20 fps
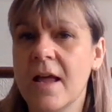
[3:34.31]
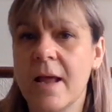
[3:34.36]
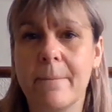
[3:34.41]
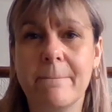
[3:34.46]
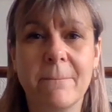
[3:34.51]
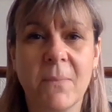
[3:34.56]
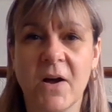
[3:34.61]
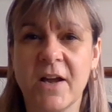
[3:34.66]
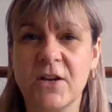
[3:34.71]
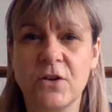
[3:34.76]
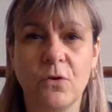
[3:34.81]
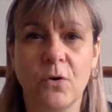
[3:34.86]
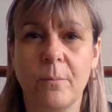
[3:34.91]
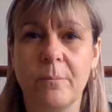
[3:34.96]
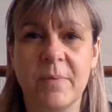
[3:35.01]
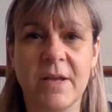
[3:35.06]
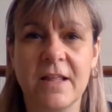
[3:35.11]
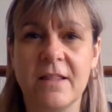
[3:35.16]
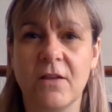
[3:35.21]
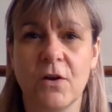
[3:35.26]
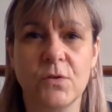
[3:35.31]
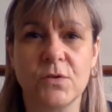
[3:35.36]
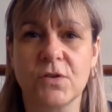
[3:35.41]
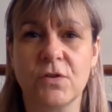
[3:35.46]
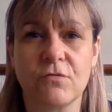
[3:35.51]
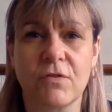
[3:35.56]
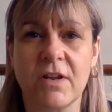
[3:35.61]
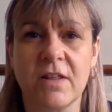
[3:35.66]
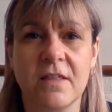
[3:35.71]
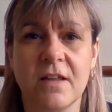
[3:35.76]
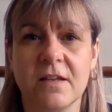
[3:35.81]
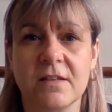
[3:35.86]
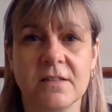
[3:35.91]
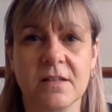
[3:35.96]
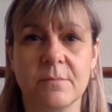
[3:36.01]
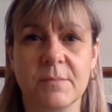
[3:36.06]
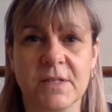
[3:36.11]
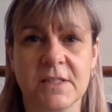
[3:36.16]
It might not be those 3 things that